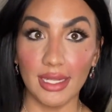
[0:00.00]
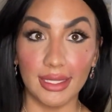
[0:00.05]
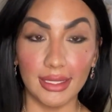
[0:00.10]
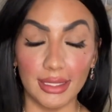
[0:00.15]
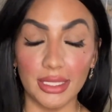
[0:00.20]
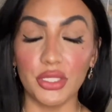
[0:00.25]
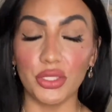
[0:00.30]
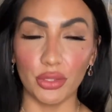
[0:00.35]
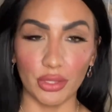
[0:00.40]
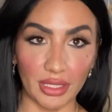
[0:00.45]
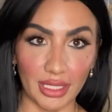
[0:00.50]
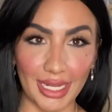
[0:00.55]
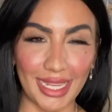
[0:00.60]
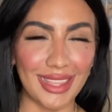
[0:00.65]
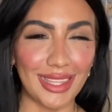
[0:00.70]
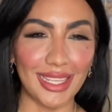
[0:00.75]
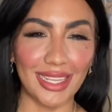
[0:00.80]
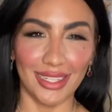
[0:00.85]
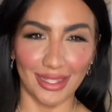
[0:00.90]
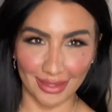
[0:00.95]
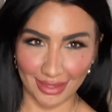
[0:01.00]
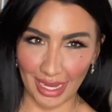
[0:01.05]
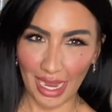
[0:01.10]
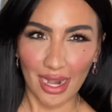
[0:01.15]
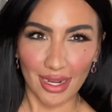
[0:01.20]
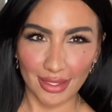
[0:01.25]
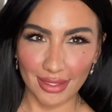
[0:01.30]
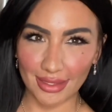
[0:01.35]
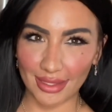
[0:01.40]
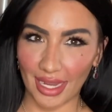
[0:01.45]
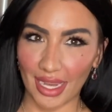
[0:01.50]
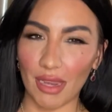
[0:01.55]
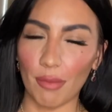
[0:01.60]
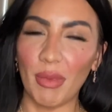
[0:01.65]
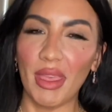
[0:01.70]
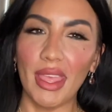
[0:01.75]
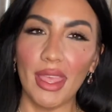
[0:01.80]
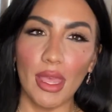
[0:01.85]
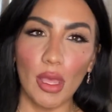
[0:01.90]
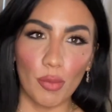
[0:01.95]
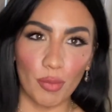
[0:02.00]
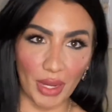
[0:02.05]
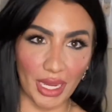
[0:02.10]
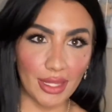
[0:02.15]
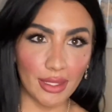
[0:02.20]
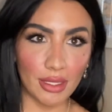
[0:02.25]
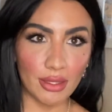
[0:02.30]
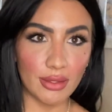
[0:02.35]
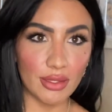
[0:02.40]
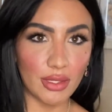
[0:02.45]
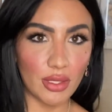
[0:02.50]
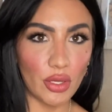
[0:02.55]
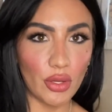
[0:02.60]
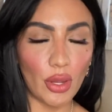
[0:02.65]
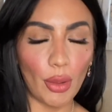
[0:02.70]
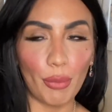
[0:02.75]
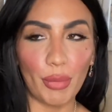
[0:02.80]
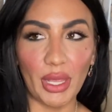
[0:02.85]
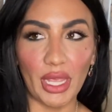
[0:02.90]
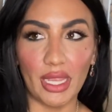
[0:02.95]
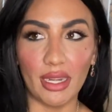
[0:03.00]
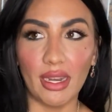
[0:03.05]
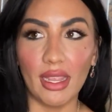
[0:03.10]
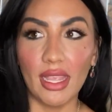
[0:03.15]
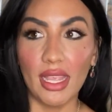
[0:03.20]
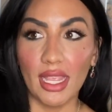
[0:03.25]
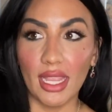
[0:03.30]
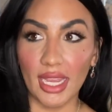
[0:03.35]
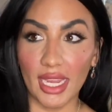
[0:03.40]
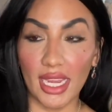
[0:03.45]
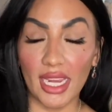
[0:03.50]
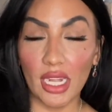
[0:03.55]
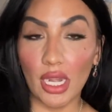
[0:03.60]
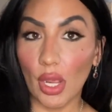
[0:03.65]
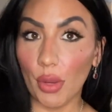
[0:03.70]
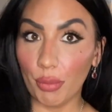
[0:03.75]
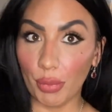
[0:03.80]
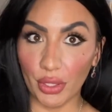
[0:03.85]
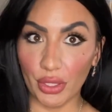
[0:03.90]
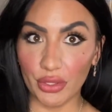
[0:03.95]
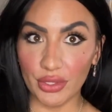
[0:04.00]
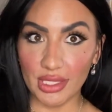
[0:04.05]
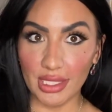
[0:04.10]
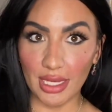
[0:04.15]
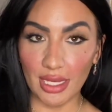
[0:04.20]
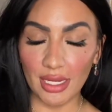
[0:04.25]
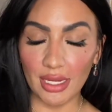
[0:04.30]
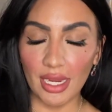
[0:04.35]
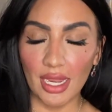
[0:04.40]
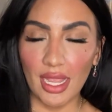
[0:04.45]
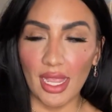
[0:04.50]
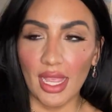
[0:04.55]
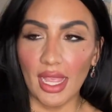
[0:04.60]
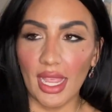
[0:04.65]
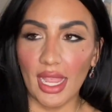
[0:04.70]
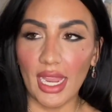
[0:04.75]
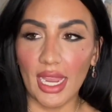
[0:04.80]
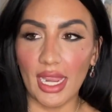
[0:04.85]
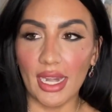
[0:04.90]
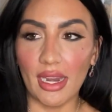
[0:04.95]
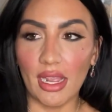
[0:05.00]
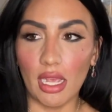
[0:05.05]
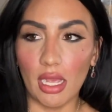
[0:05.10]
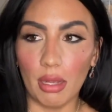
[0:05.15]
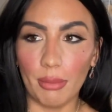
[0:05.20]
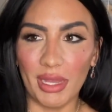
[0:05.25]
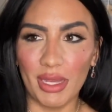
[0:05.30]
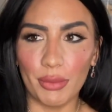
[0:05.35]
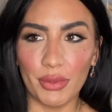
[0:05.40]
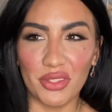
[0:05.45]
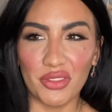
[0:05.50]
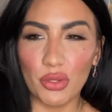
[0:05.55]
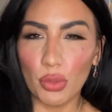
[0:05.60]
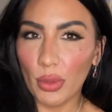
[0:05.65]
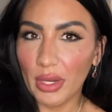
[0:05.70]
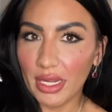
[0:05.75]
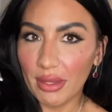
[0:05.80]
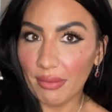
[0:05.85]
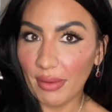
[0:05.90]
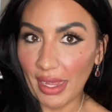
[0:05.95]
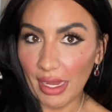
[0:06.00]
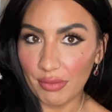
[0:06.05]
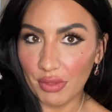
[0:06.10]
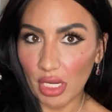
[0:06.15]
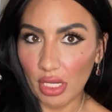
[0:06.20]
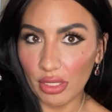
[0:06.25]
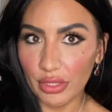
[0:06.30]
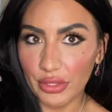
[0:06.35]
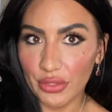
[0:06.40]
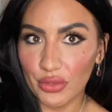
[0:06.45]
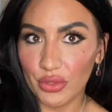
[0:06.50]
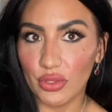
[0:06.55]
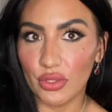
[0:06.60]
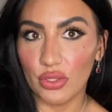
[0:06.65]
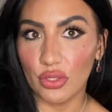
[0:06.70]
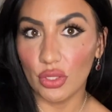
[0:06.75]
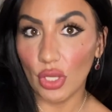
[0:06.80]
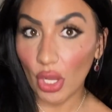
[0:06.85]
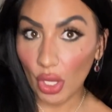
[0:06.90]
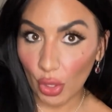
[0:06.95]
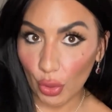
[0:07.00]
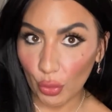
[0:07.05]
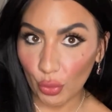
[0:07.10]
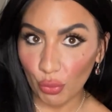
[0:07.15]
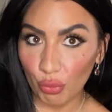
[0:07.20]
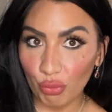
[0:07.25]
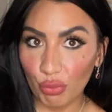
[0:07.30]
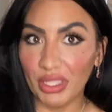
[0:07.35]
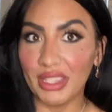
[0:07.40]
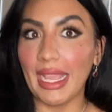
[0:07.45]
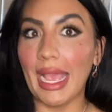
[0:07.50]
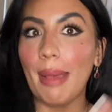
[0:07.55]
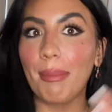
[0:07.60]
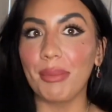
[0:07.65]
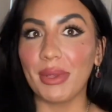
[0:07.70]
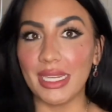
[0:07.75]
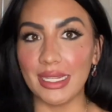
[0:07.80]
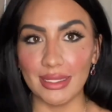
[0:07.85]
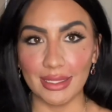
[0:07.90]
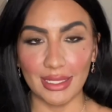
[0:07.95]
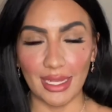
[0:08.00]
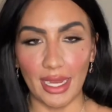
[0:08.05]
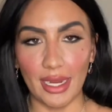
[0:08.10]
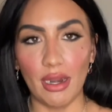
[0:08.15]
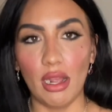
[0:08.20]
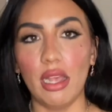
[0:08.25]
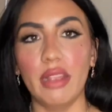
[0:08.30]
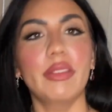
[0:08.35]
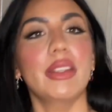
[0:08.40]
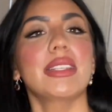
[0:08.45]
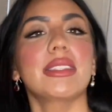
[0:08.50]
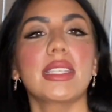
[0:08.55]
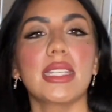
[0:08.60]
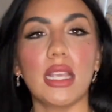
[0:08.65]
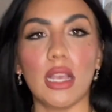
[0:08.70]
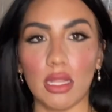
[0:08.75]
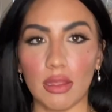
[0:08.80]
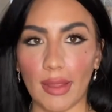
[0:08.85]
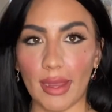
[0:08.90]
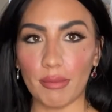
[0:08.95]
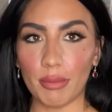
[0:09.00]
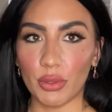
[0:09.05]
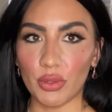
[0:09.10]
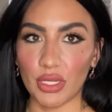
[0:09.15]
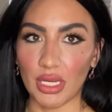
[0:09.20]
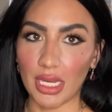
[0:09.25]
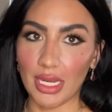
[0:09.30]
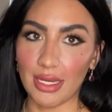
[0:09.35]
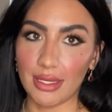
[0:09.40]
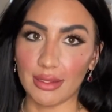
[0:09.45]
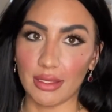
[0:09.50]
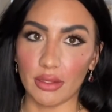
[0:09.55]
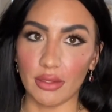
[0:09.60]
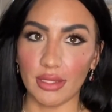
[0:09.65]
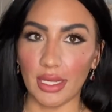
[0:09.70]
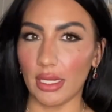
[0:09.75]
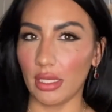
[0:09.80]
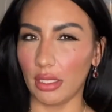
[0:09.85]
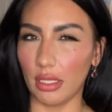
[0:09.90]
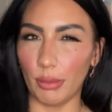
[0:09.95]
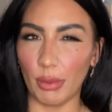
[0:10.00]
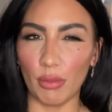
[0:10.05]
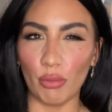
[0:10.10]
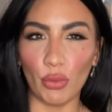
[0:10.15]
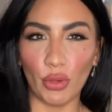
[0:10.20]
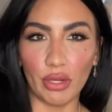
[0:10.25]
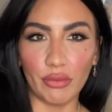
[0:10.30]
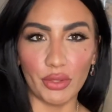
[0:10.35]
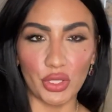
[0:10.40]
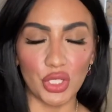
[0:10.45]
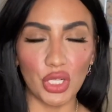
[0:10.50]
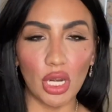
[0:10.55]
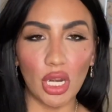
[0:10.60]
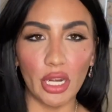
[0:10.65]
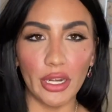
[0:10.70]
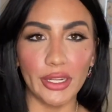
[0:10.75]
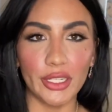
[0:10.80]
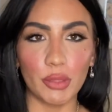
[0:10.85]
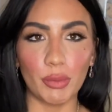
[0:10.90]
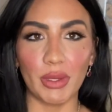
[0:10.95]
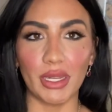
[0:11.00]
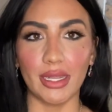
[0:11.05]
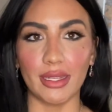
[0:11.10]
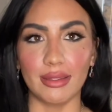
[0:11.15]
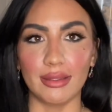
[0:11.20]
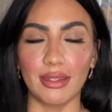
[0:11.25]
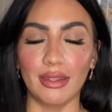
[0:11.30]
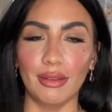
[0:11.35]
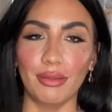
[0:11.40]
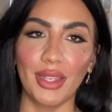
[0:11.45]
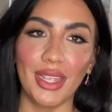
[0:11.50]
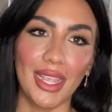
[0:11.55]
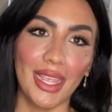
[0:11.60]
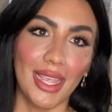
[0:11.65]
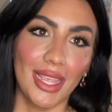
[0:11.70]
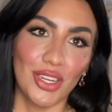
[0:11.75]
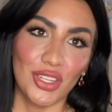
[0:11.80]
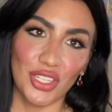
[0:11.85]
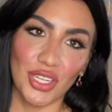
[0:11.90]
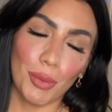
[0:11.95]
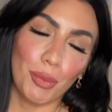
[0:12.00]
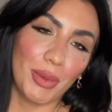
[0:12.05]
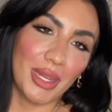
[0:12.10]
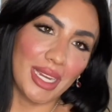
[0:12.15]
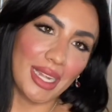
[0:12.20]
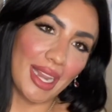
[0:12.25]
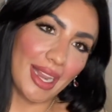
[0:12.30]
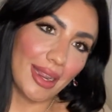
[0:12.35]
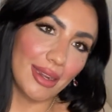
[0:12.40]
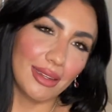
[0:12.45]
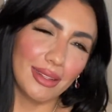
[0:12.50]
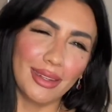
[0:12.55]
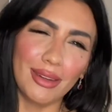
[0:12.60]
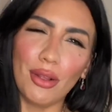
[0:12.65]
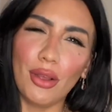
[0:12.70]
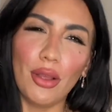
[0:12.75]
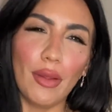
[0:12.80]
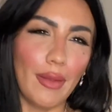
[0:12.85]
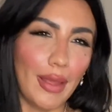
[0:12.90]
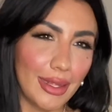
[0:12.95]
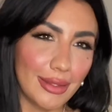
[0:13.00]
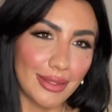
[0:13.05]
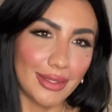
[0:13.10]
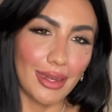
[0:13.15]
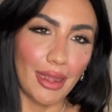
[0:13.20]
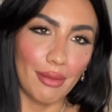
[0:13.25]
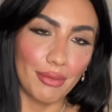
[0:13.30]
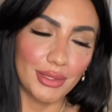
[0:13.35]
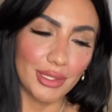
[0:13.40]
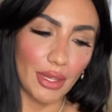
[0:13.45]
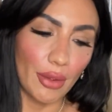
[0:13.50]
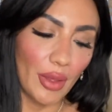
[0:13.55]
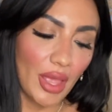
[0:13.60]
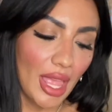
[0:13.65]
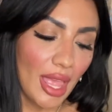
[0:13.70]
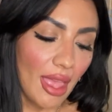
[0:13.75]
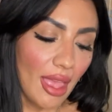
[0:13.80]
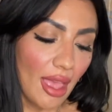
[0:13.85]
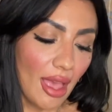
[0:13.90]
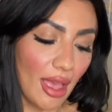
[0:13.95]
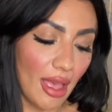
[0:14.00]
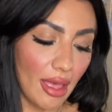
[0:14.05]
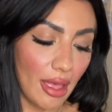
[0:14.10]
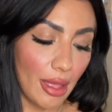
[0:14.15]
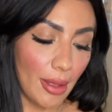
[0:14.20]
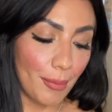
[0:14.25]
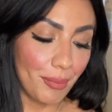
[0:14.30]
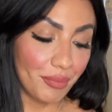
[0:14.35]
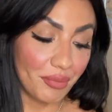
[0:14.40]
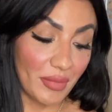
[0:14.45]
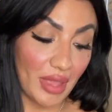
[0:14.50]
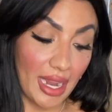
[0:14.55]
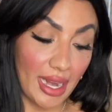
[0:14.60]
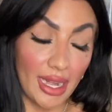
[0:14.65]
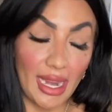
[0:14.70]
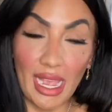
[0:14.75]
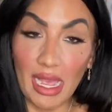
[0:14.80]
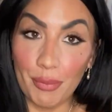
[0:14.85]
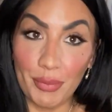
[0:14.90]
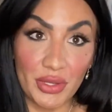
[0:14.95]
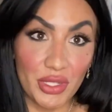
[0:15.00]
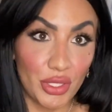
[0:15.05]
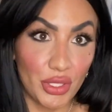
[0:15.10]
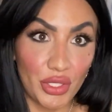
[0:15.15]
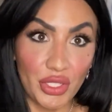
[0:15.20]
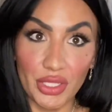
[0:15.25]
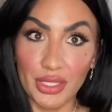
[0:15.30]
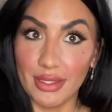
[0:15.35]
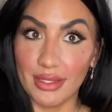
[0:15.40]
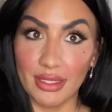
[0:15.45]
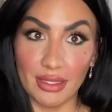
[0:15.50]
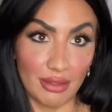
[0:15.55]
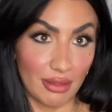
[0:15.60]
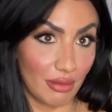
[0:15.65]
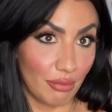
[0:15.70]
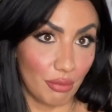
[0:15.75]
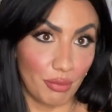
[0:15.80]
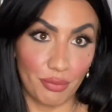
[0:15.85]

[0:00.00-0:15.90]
literally the exact same bathing suit, but in person, and it was $25. So with that being said, obviously online boutiques, there's like a little bit more of a charge because of shipping, handling, all that stuff. So I happened to just